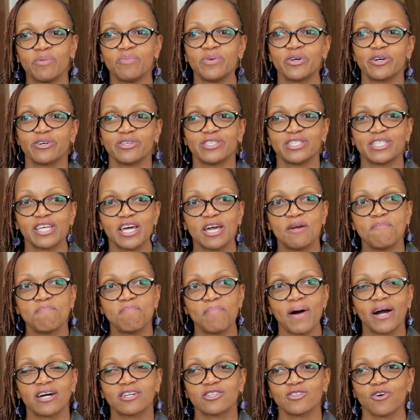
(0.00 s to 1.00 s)
because the
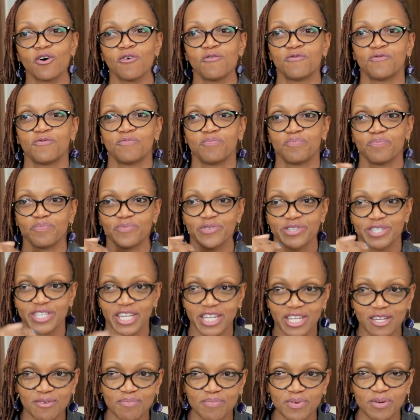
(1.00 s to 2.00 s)
impact of
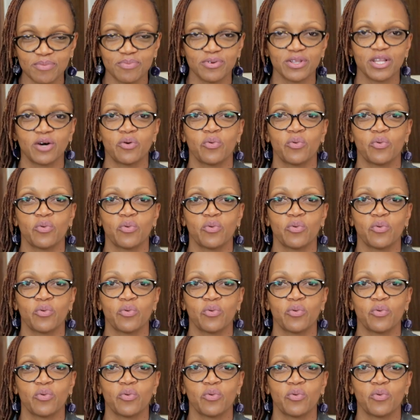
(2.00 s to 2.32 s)
sending people